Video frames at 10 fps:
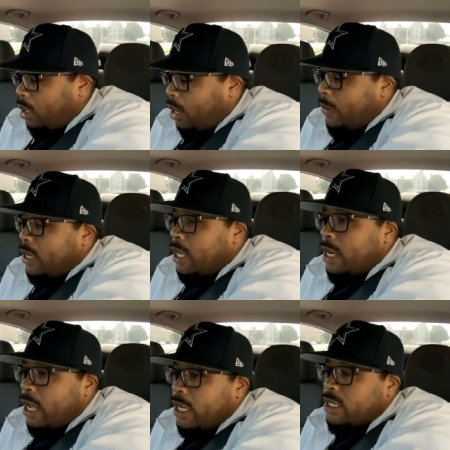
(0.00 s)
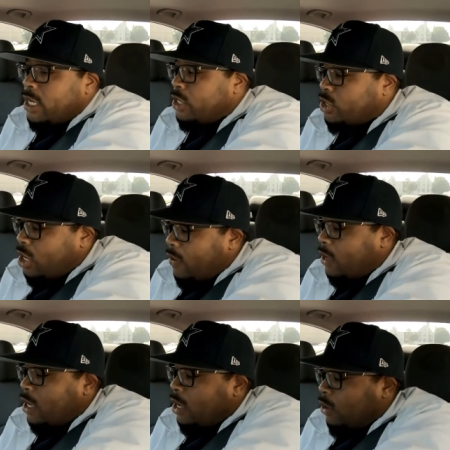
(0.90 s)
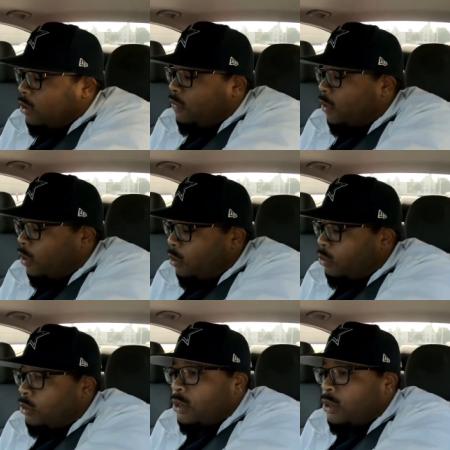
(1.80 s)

Let me get SS Cherokee on the phone.